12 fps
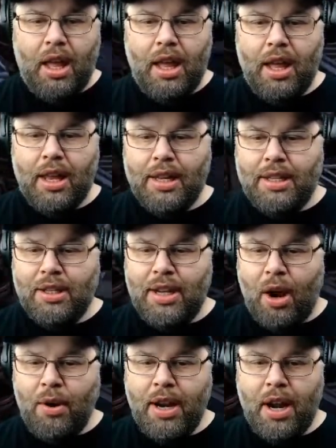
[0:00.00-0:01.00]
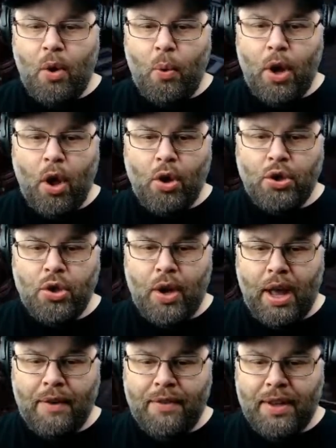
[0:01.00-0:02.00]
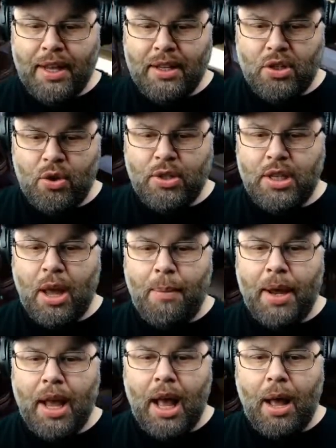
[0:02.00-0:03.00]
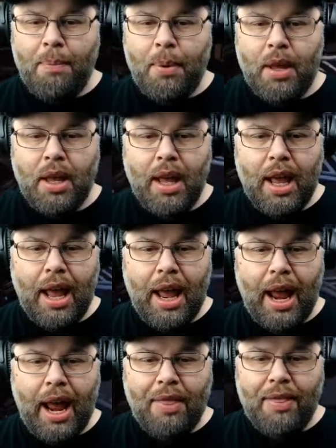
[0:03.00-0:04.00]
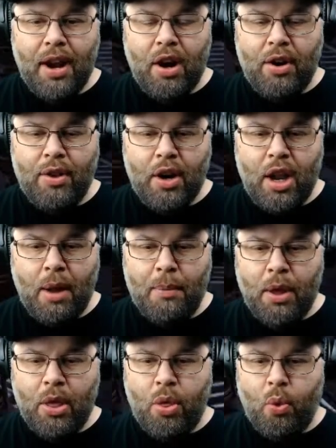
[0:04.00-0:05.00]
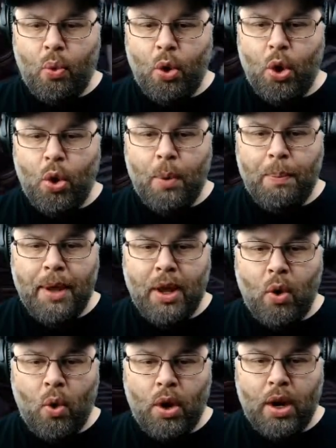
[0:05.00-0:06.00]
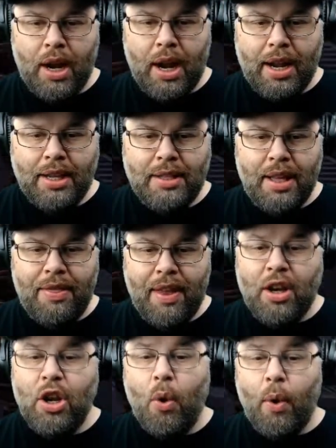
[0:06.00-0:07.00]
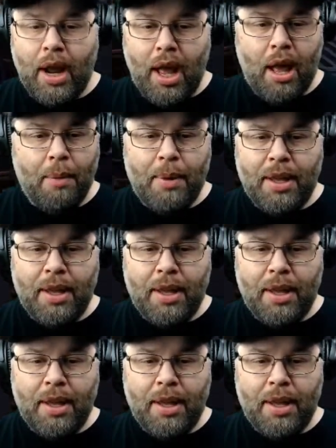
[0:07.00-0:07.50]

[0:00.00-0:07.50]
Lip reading: So down here we also have it. So it's coming up, and they're coming through and being organized, and then going up.